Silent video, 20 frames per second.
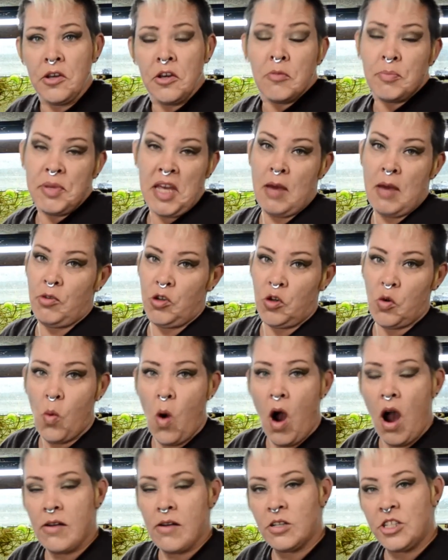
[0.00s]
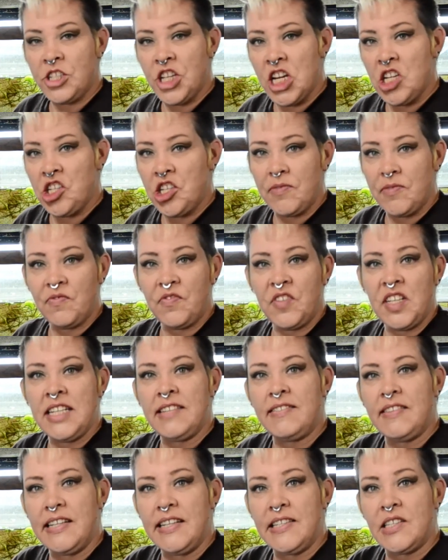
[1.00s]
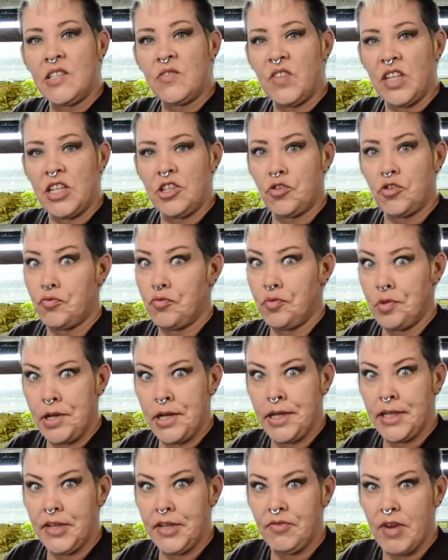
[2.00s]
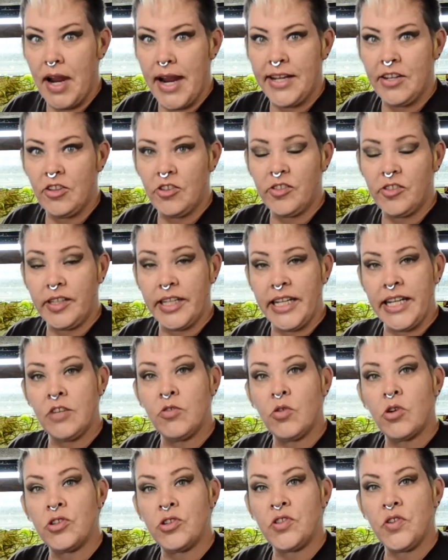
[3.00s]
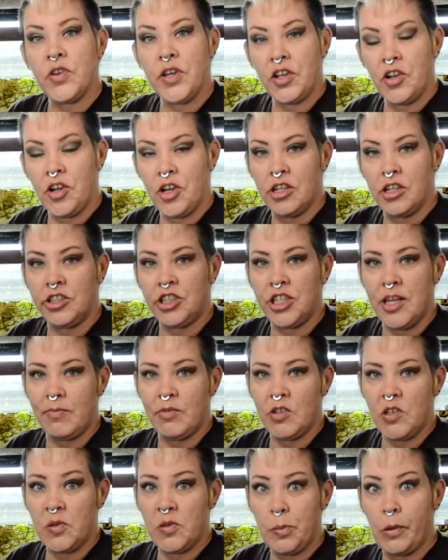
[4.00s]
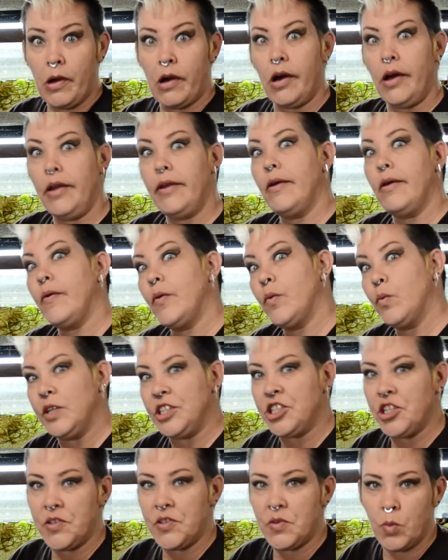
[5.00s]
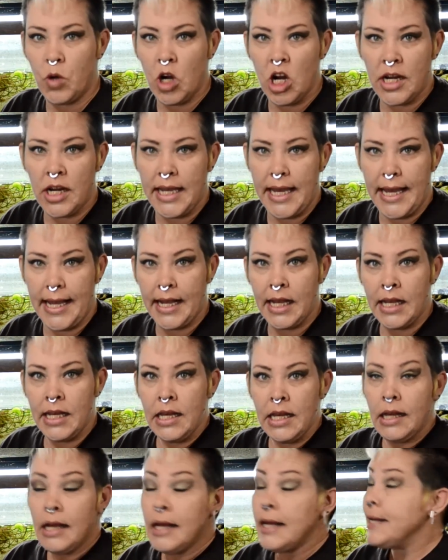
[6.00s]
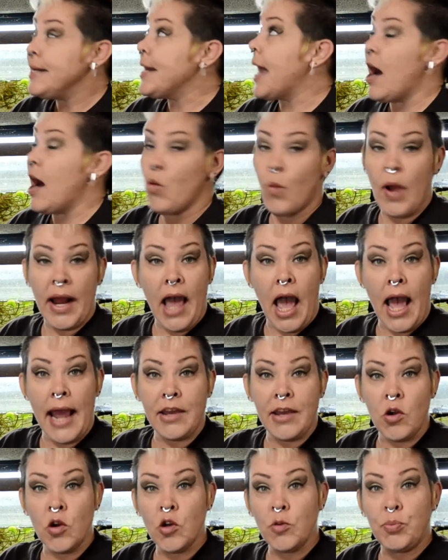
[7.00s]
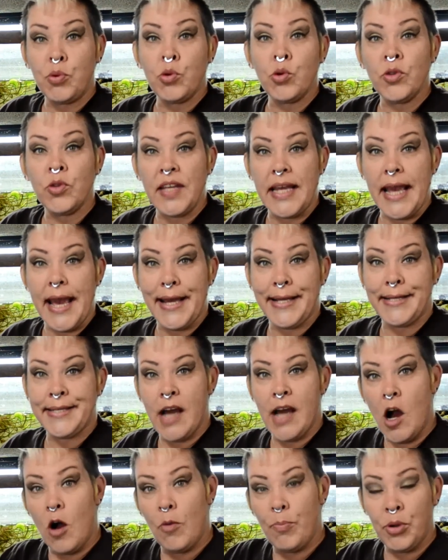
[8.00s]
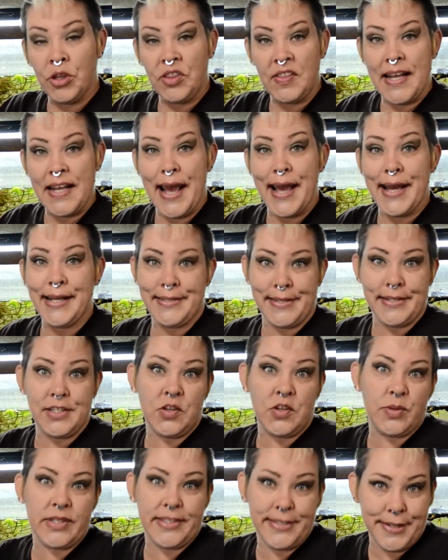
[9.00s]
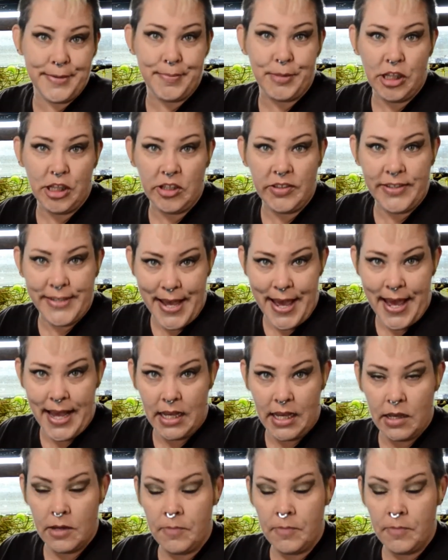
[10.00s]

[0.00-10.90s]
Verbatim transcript: be able to water change and feed these fish really regularly in order to encourage them to spawn, which is working. Now, when I go to pool the eggs, I'll put the eggs into a similar tank.